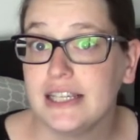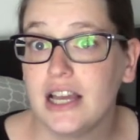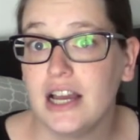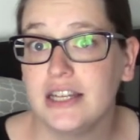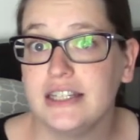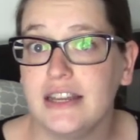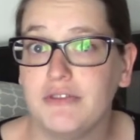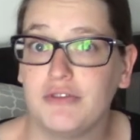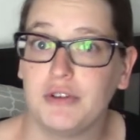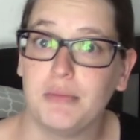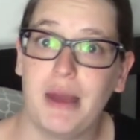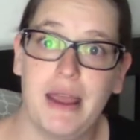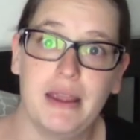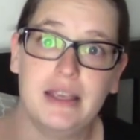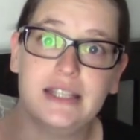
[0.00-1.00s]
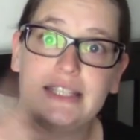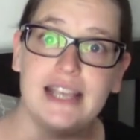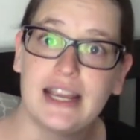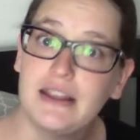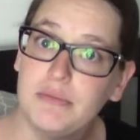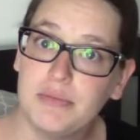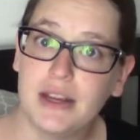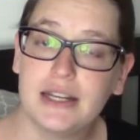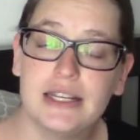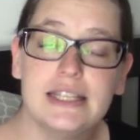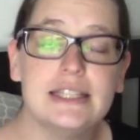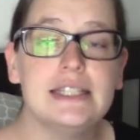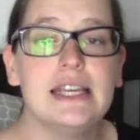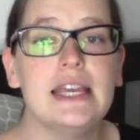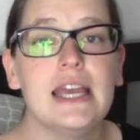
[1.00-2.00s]
content for my second
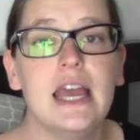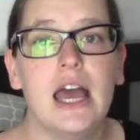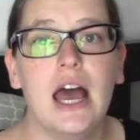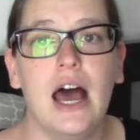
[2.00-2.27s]
pregnancy,